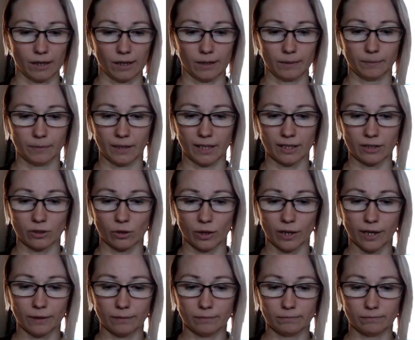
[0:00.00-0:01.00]
let's go
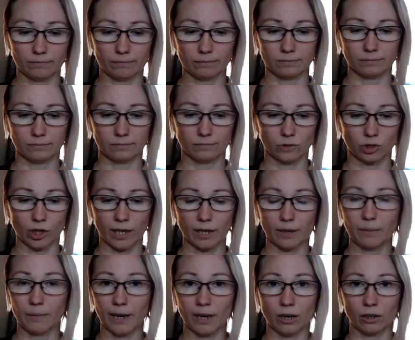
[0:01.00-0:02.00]
ahead and try
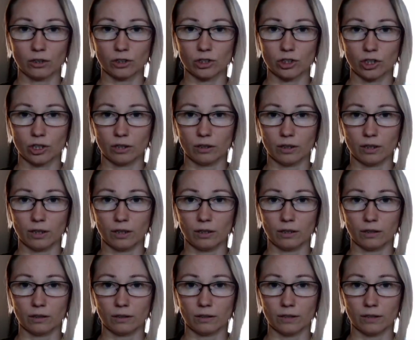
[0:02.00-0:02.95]
to make our chili.